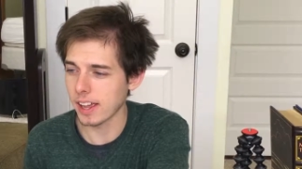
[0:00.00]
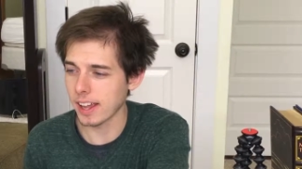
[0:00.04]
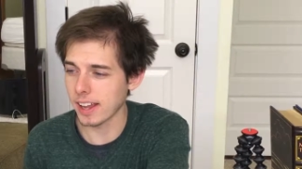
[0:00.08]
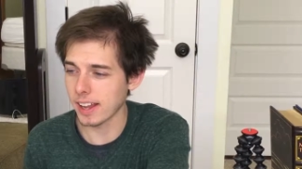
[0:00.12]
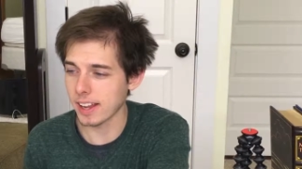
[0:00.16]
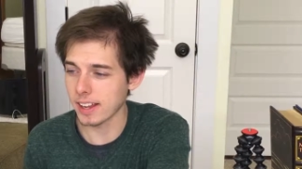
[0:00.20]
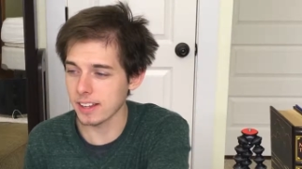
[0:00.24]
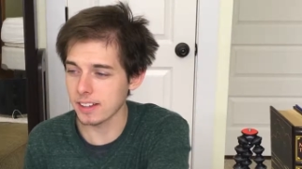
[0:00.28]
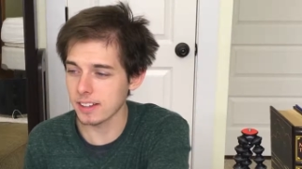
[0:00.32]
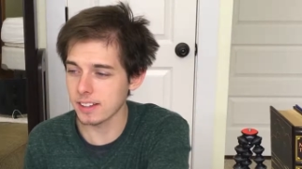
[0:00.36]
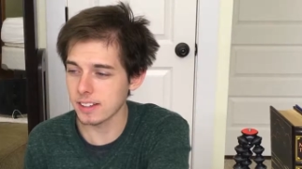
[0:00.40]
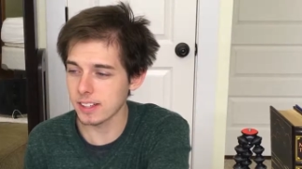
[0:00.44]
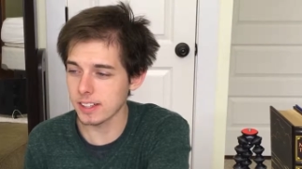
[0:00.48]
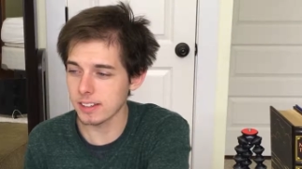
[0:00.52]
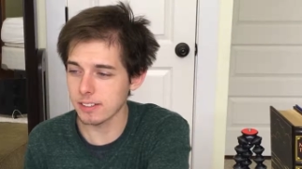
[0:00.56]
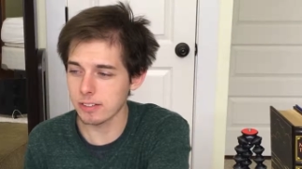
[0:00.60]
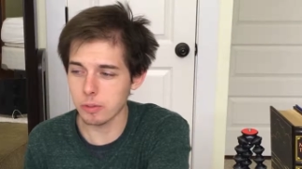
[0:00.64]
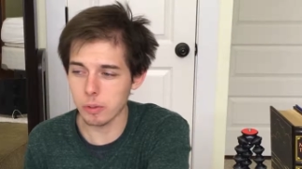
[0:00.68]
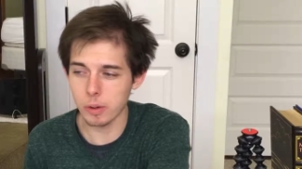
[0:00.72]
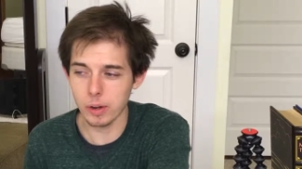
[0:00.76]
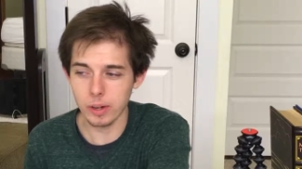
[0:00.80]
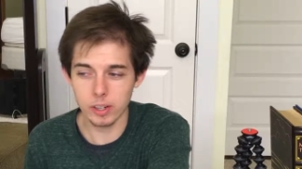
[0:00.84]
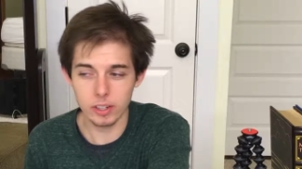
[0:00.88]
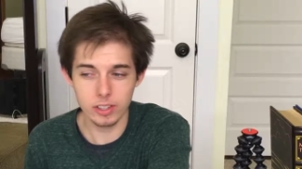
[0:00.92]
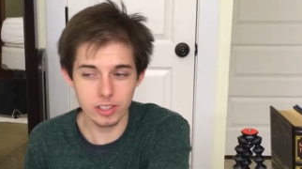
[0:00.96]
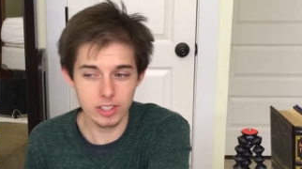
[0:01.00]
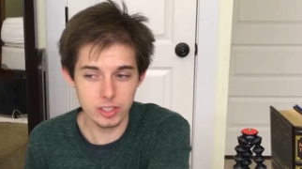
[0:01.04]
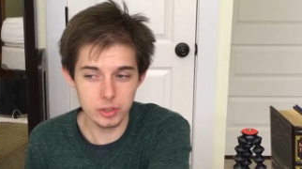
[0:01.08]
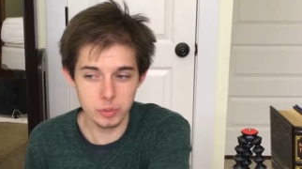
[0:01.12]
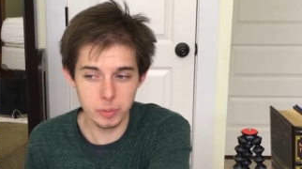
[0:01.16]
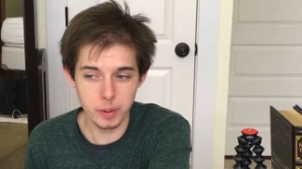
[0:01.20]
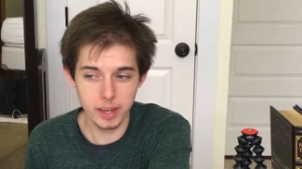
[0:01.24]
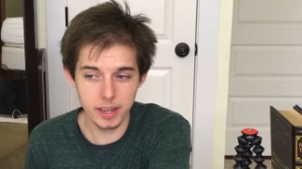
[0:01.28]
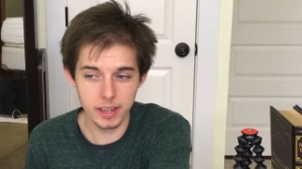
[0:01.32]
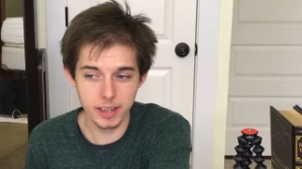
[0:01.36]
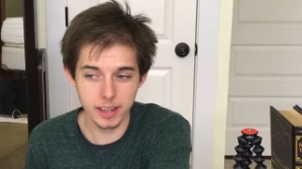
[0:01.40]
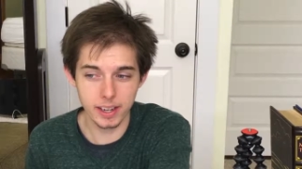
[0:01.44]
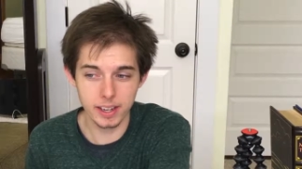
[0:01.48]
and if water is
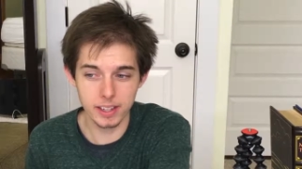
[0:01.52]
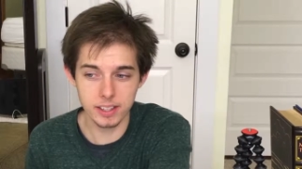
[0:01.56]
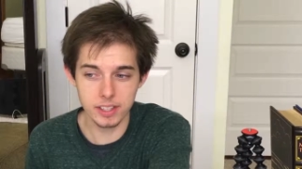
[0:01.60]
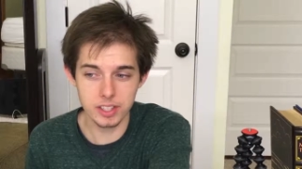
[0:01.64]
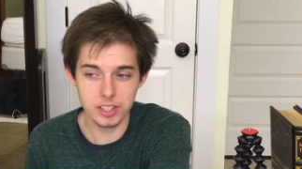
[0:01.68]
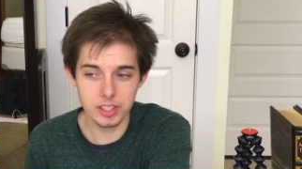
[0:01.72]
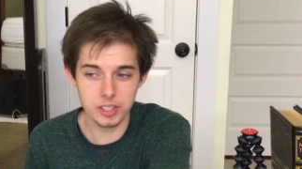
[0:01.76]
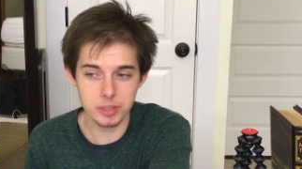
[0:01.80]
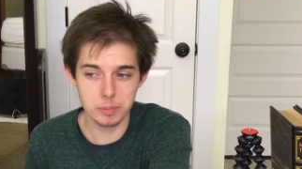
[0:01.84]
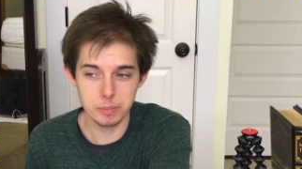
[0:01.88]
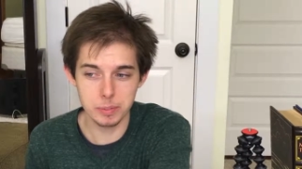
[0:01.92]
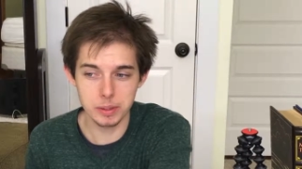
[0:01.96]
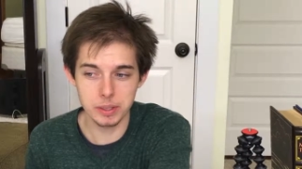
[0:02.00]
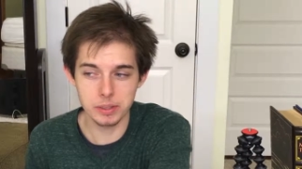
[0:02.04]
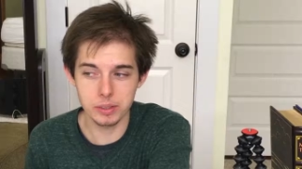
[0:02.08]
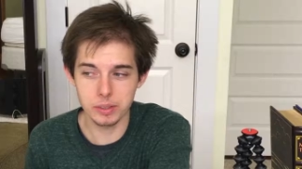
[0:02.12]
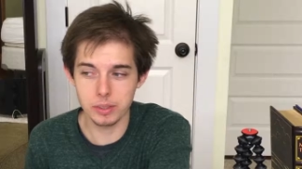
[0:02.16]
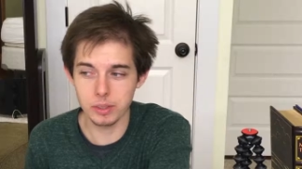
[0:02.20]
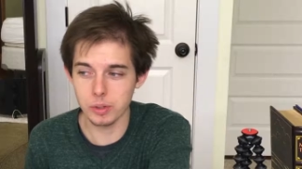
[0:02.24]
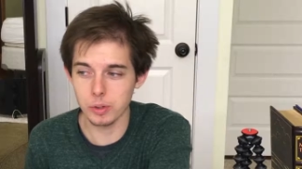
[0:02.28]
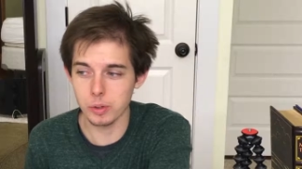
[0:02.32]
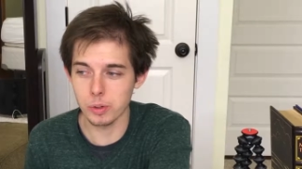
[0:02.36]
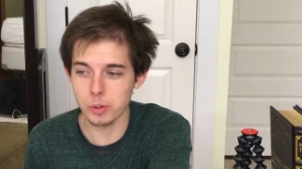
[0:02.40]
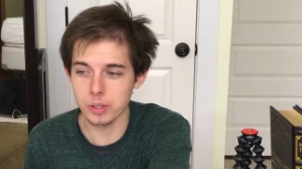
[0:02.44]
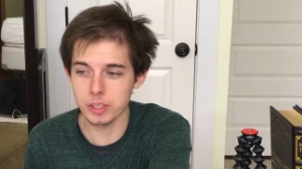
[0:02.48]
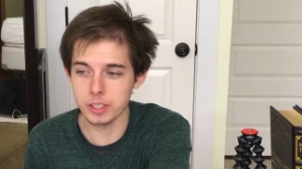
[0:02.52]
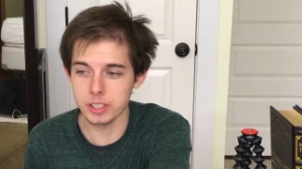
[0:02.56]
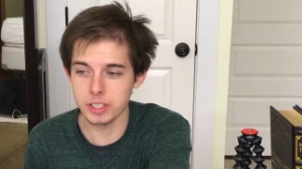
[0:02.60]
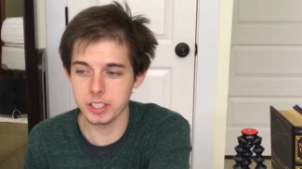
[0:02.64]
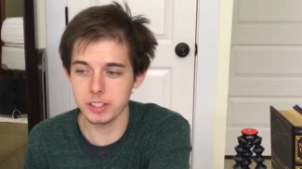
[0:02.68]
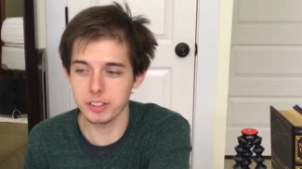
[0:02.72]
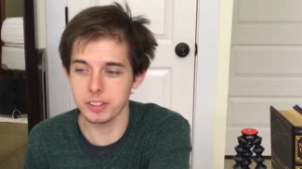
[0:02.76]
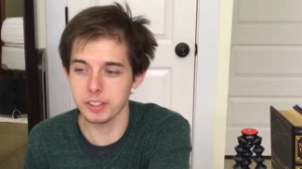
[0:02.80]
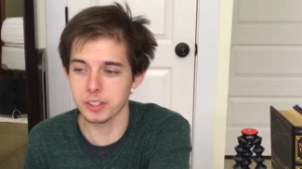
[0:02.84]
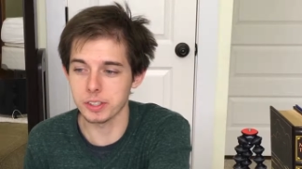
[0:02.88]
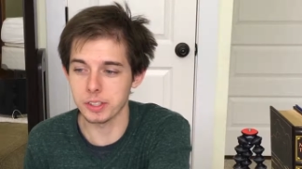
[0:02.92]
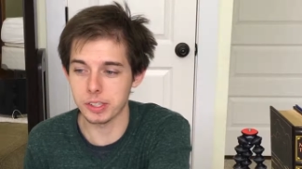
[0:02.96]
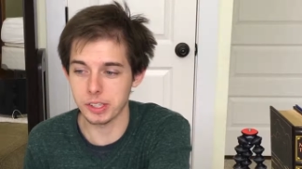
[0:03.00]
wet, and does milk or
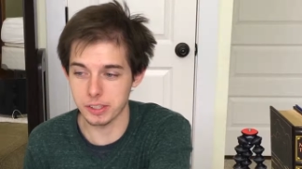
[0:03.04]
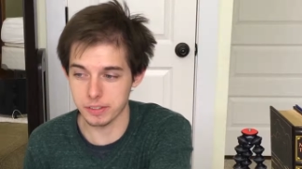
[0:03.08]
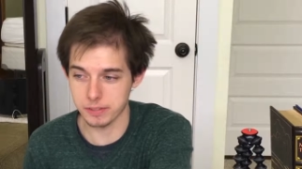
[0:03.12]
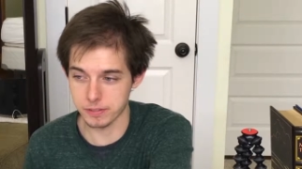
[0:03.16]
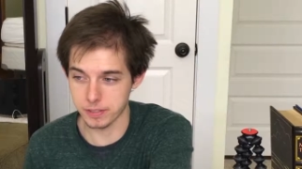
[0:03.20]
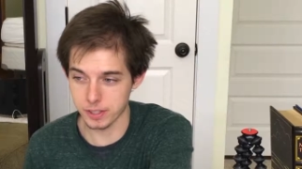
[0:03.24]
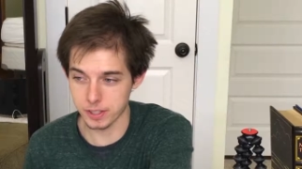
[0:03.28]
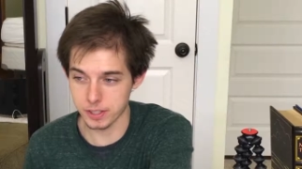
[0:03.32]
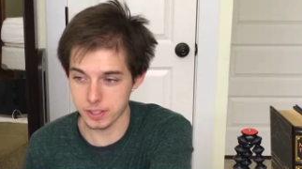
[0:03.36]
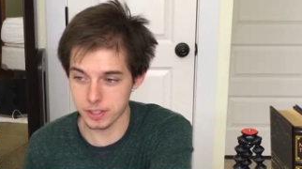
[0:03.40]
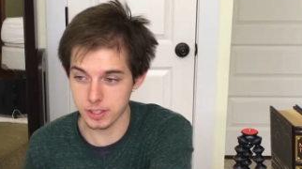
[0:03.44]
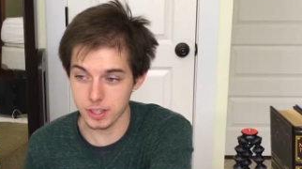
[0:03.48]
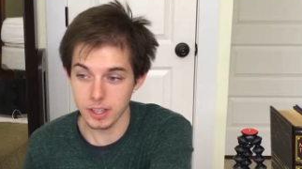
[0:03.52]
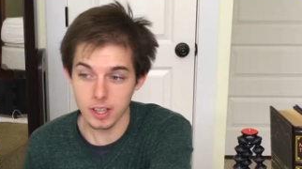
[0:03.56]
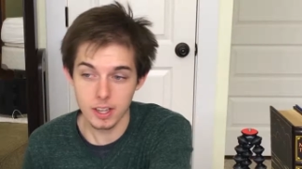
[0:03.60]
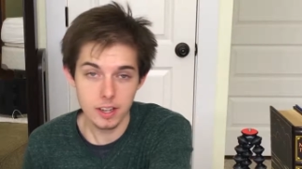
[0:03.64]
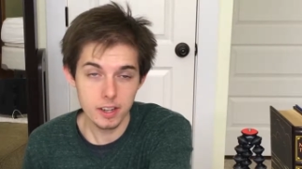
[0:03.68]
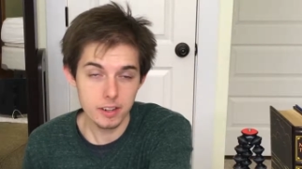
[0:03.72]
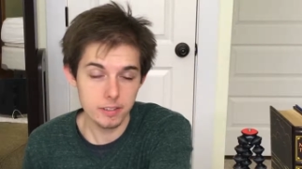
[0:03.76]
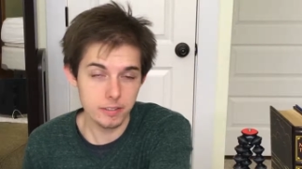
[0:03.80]
cereal go first?